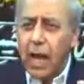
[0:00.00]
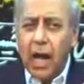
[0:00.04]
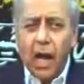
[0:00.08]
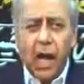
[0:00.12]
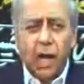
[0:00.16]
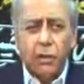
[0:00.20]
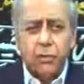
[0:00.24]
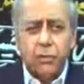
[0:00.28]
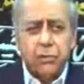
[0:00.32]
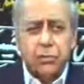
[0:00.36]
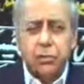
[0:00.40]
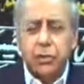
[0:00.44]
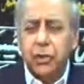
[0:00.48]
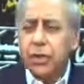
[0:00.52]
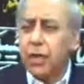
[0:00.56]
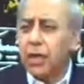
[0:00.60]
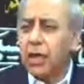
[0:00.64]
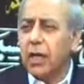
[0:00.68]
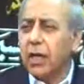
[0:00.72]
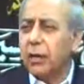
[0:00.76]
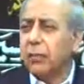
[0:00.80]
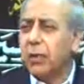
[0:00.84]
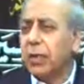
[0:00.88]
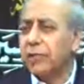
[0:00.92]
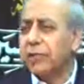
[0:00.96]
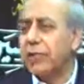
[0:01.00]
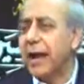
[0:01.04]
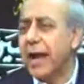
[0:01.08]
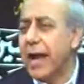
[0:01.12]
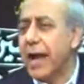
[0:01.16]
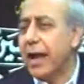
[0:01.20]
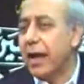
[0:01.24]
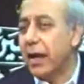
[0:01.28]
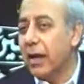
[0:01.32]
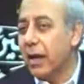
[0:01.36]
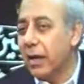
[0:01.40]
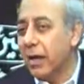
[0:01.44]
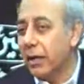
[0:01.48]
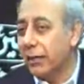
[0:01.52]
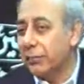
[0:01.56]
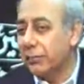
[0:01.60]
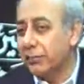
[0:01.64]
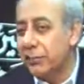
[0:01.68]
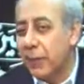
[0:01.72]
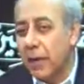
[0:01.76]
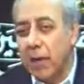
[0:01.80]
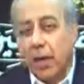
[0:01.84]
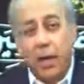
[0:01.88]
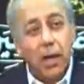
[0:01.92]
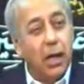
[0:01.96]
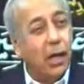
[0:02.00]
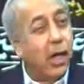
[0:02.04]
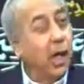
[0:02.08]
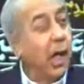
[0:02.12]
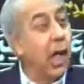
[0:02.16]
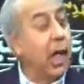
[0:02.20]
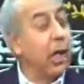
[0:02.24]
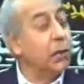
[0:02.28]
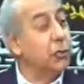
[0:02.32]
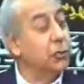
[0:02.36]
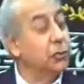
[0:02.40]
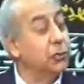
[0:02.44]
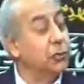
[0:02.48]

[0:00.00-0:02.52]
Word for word: how to curb our anger, how